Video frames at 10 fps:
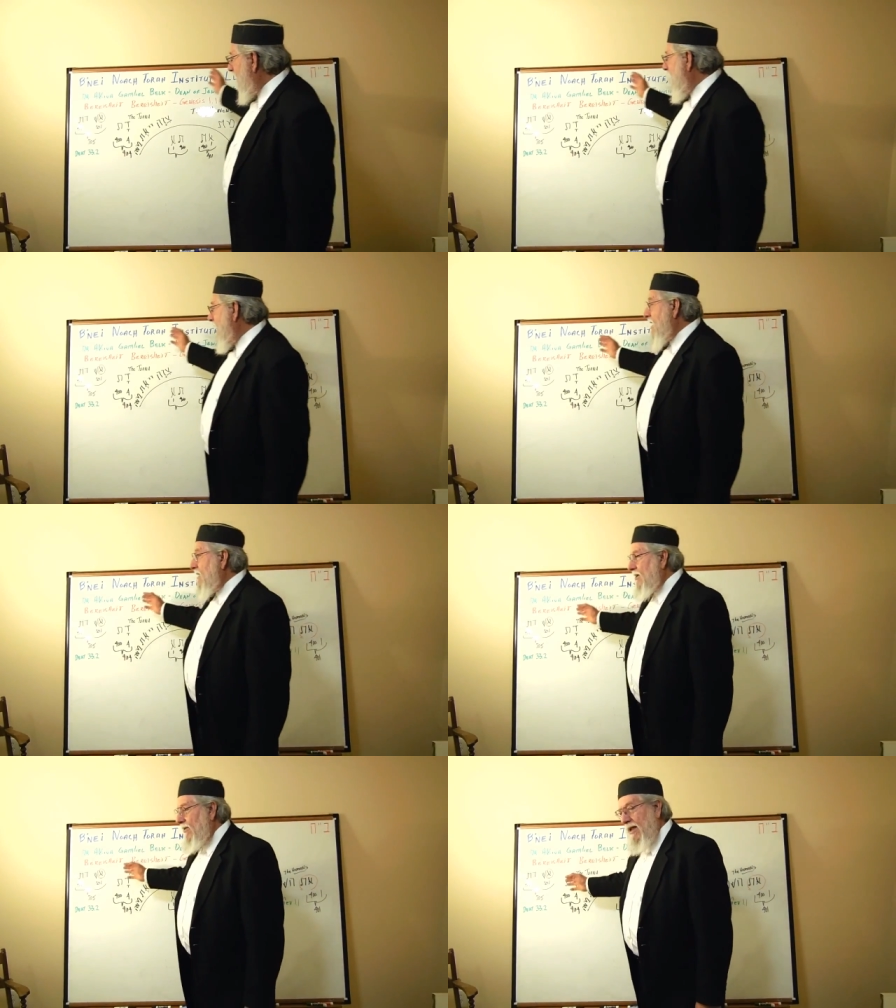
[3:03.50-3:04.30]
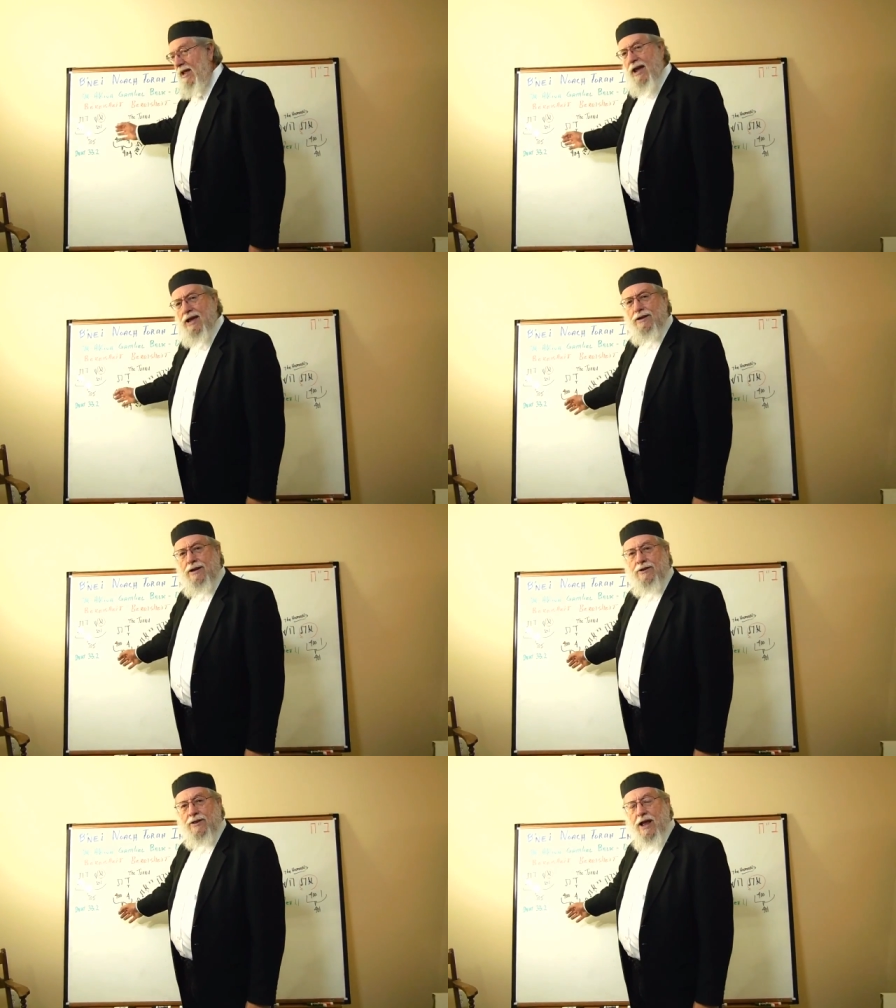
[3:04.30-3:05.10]
the way to the
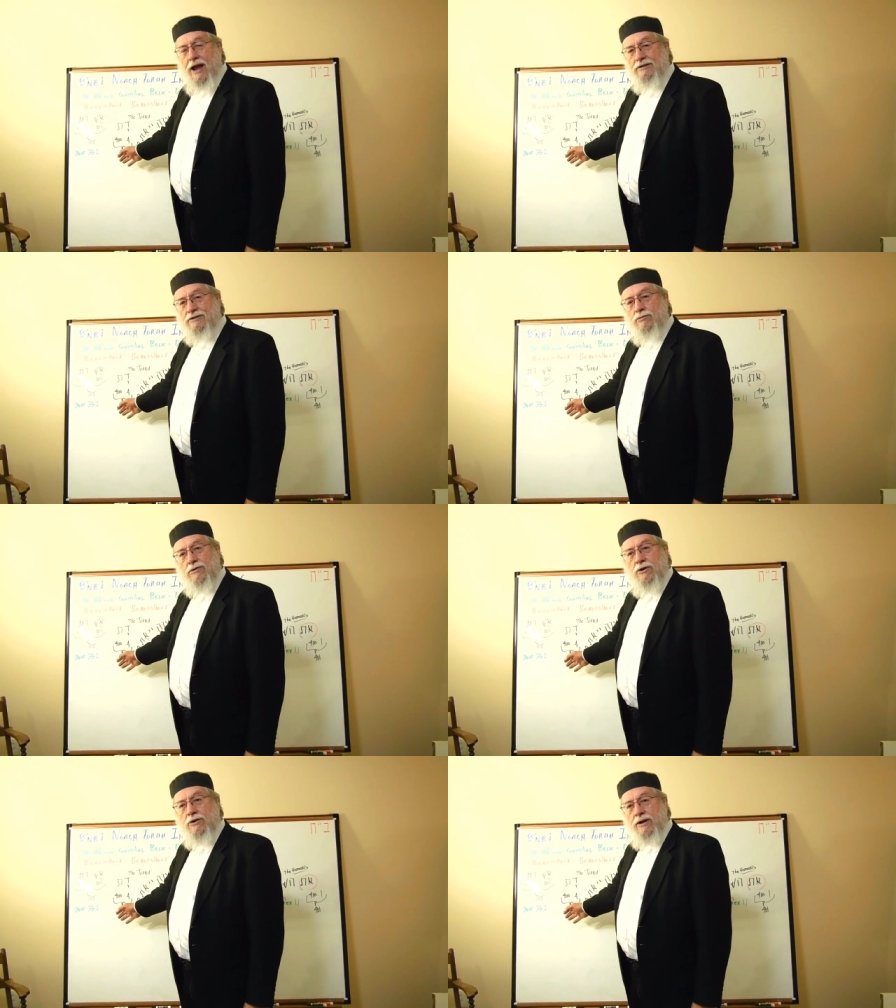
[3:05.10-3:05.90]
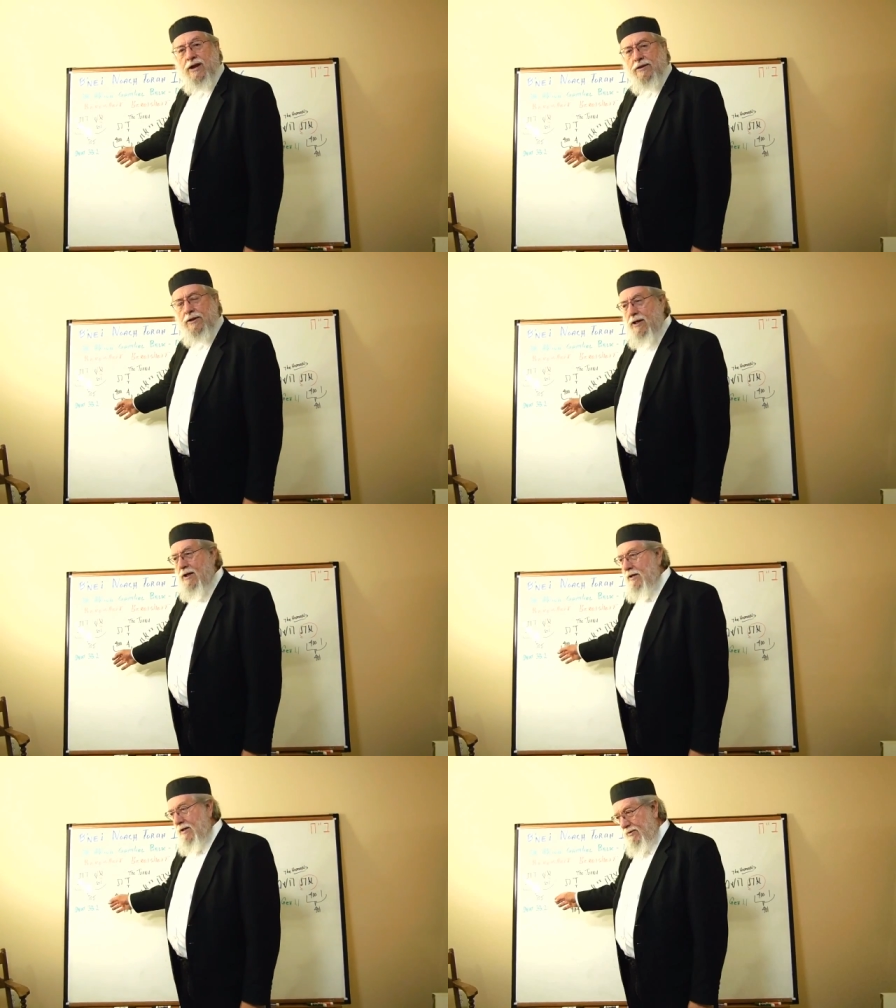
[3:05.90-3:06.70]
end, the last word in
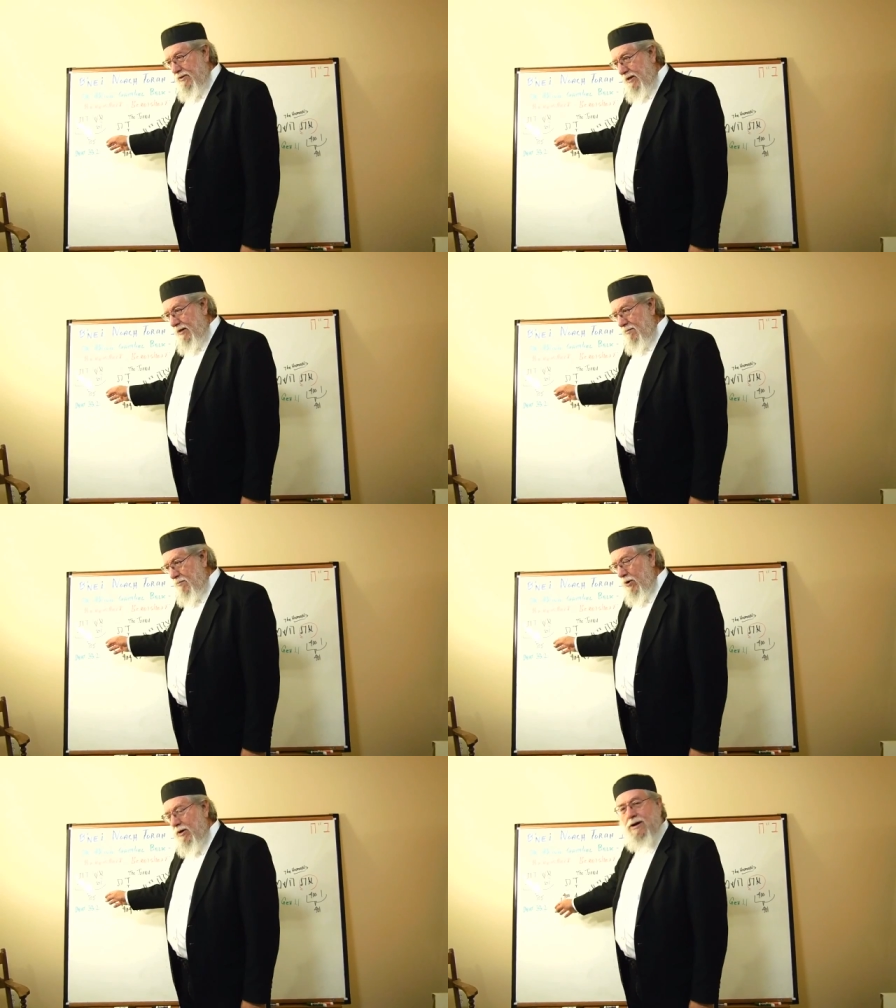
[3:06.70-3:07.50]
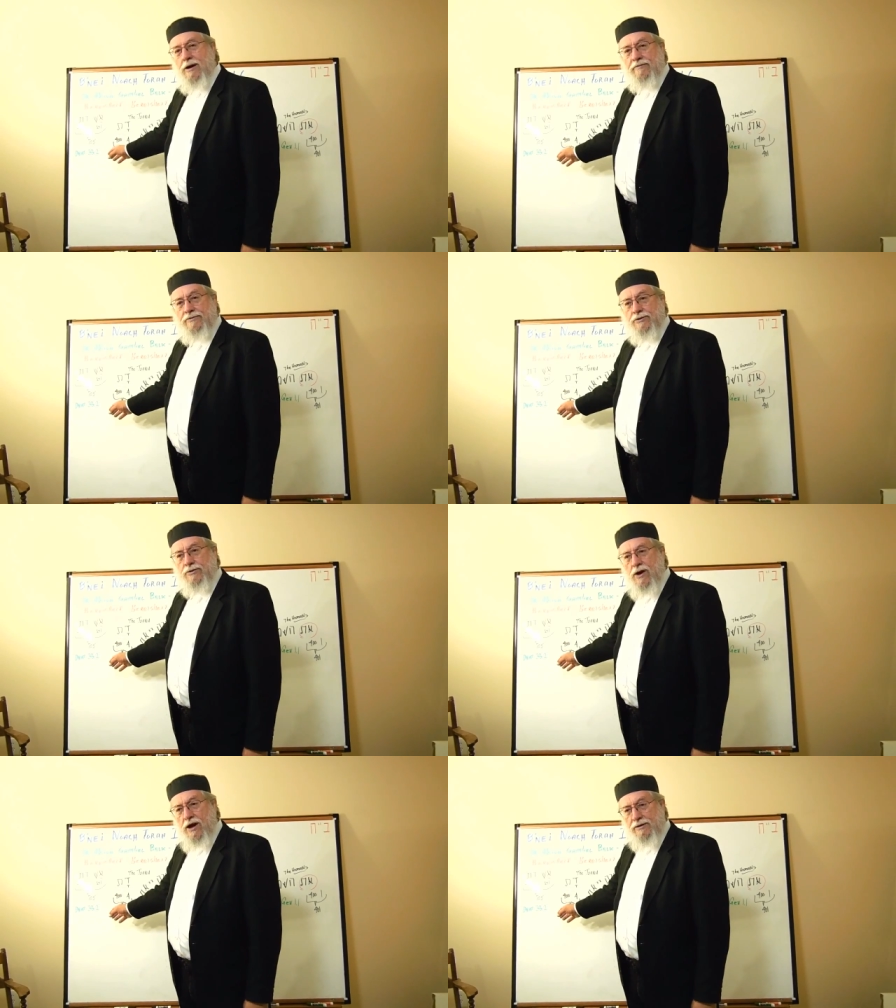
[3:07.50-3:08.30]
the book of
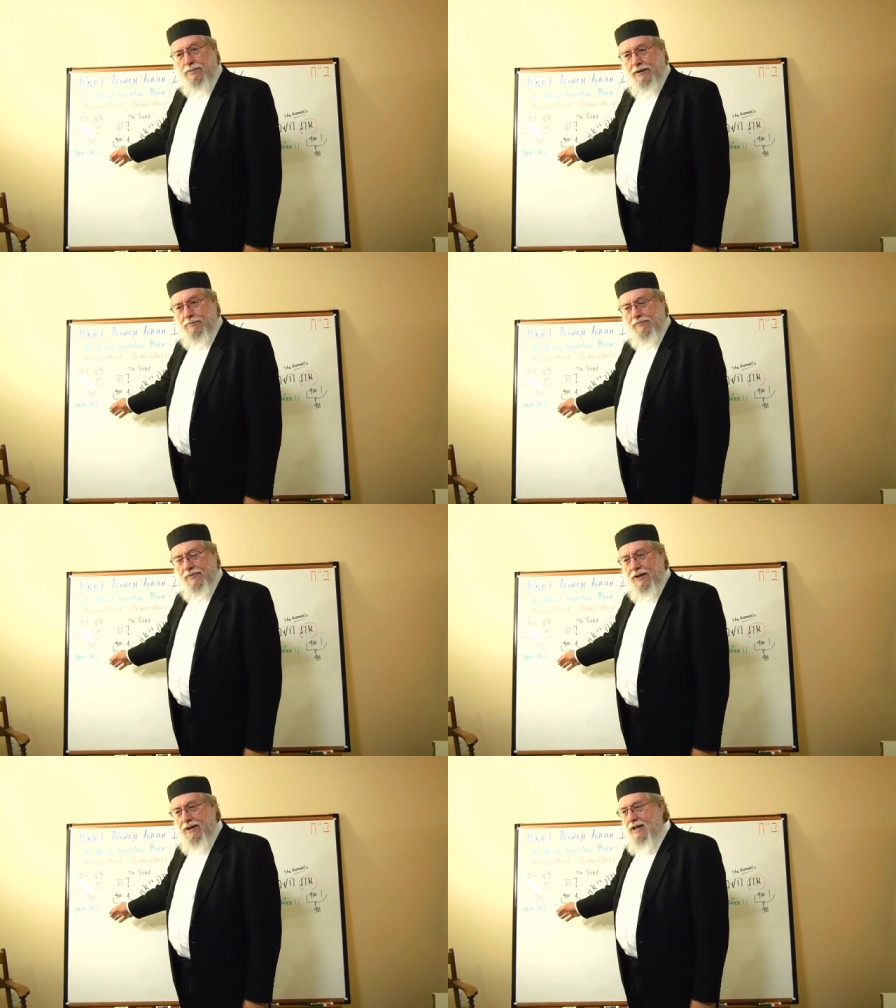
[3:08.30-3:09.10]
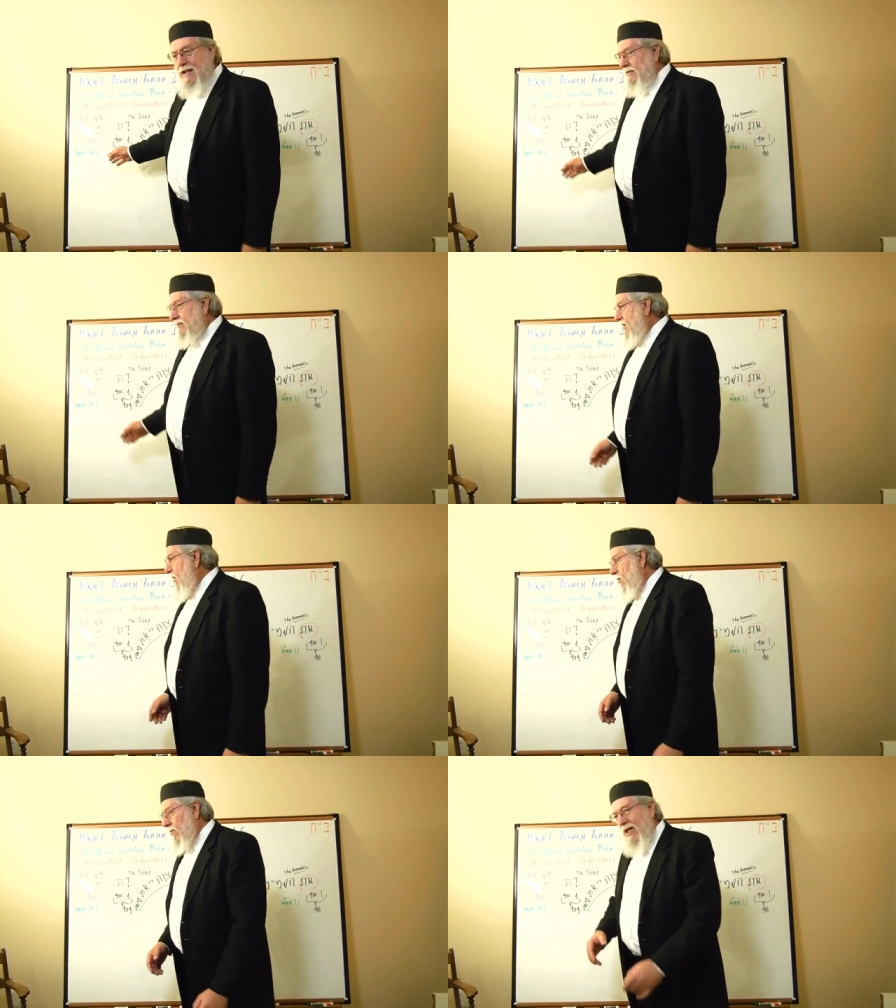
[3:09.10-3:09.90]
Deuteronomy.
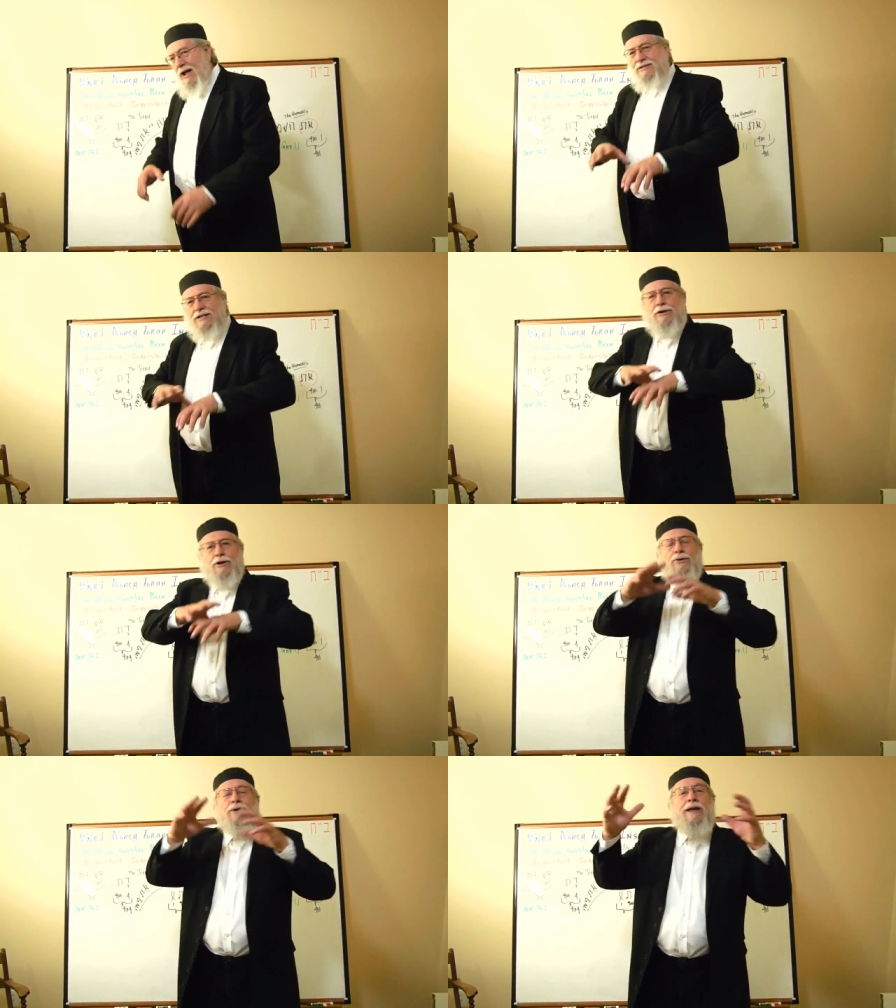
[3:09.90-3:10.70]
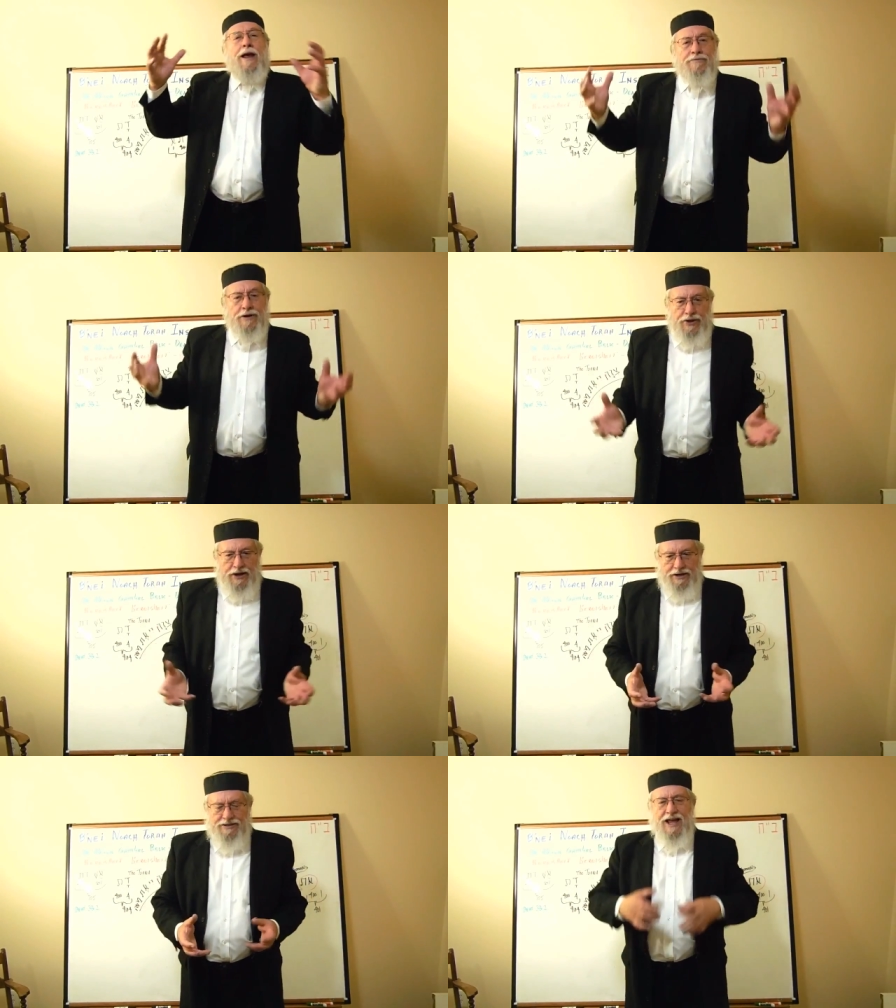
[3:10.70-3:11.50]
So that's including
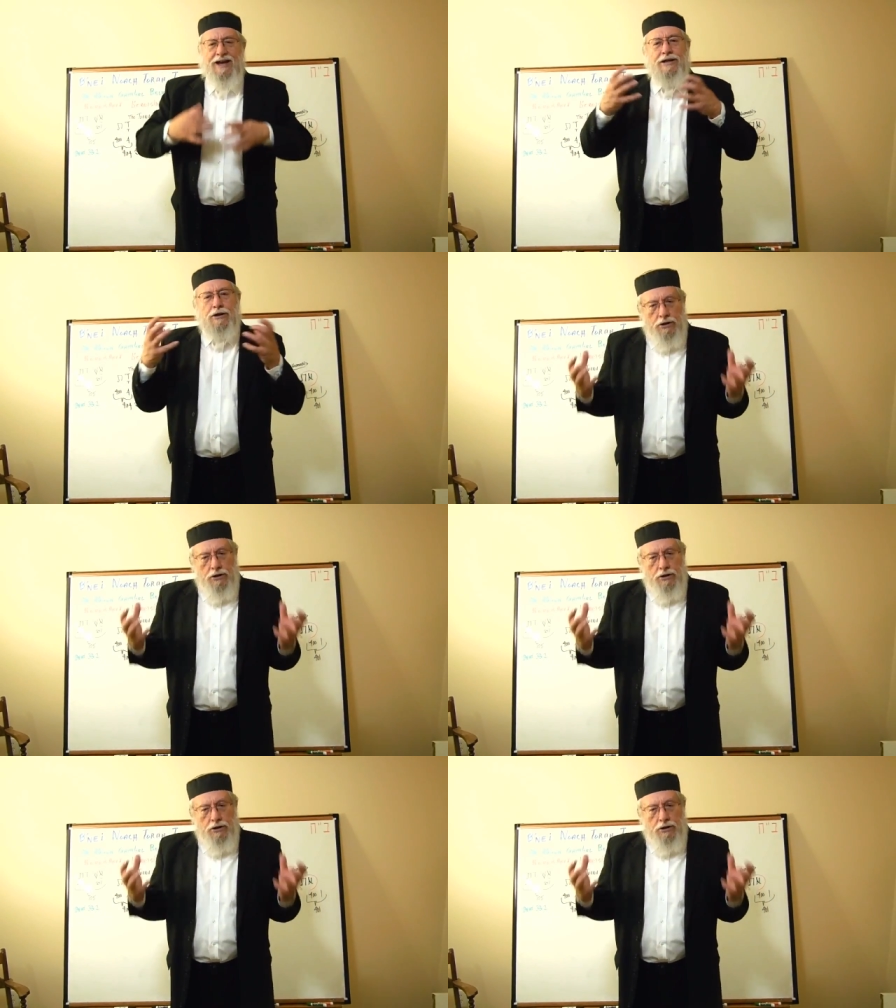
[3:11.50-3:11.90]
everything. It's that